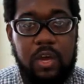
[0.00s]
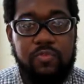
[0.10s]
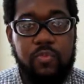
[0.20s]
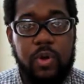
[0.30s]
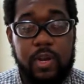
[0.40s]

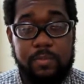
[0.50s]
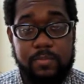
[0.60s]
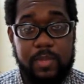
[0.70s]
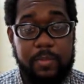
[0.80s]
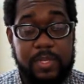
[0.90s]
of what I
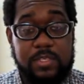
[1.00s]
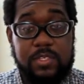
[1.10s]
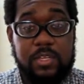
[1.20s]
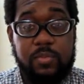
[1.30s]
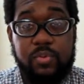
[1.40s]
basically
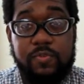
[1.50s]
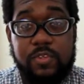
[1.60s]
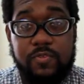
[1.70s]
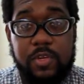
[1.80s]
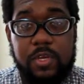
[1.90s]
said in the
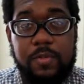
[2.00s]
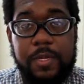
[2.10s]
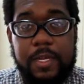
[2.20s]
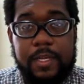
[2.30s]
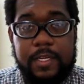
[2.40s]
previous video
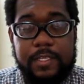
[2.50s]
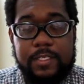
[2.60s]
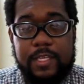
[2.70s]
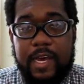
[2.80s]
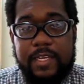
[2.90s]

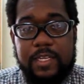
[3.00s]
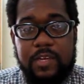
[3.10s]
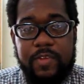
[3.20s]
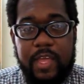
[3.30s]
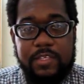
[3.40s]
is the
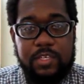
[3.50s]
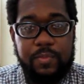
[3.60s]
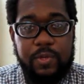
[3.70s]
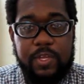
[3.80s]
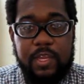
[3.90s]
idea of
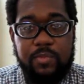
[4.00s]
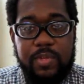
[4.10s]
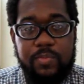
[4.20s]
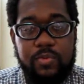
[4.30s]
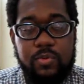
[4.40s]
excommunicating
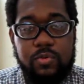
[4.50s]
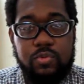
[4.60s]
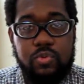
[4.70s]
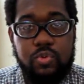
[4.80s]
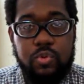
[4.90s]
people
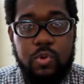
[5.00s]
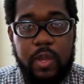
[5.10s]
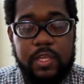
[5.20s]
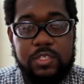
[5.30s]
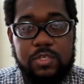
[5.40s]

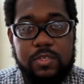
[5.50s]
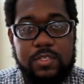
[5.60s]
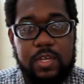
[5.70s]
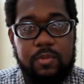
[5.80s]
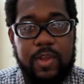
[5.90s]
who I guess you
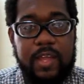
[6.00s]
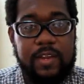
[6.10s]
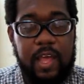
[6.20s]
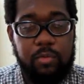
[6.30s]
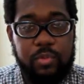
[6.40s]
could say are
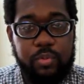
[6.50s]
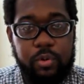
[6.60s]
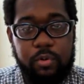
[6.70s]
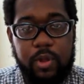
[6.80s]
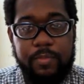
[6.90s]
not down with the
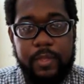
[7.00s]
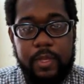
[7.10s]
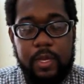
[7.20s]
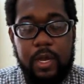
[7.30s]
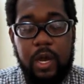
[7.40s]
program.
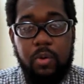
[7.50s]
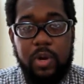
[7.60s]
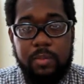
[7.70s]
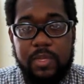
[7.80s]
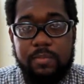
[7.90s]

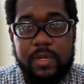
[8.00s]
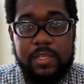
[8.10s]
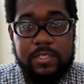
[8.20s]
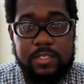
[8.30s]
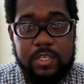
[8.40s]
What I mean by
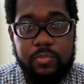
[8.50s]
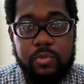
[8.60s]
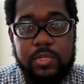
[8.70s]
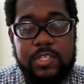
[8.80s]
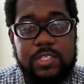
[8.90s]
this is
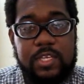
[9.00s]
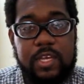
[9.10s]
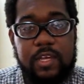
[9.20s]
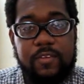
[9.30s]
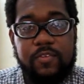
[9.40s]
simple. Let's
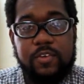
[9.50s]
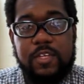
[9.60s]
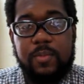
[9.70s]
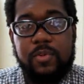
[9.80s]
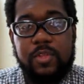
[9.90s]
say, for
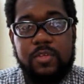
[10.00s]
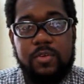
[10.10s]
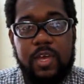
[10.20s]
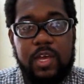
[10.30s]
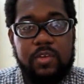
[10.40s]
example, that
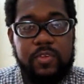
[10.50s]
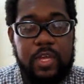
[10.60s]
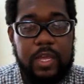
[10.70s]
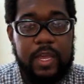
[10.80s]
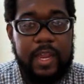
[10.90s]
you have
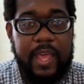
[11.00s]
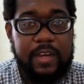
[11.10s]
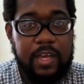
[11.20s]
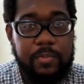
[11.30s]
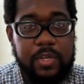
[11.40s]
an
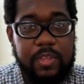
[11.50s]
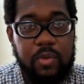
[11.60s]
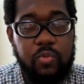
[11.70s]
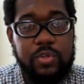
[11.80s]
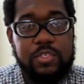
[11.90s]
ad company
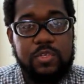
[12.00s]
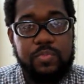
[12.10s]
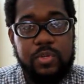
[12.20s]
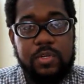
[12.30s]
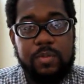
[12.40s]
that wants to
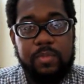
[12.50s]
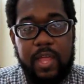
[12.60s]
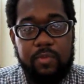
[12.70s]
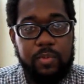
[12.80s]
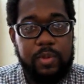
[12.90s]
put
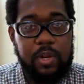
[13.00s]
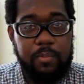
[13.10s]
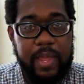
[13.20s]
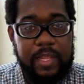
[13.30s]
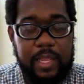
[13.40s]
black women in
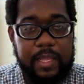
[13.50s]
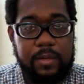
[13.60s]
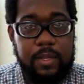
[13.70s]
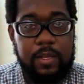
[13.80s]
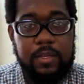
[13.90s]
a bad
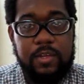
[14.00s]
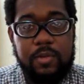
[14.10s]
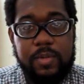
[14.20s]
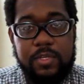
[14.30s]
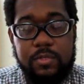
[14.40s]
light,
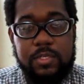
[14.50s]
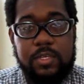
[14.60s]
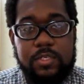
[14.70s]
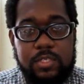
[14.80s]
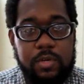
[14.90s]
by
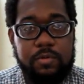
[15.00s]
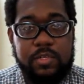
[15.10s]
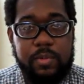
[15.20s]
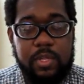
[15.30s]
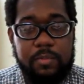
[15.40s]
using
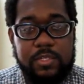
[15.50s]
stereotypical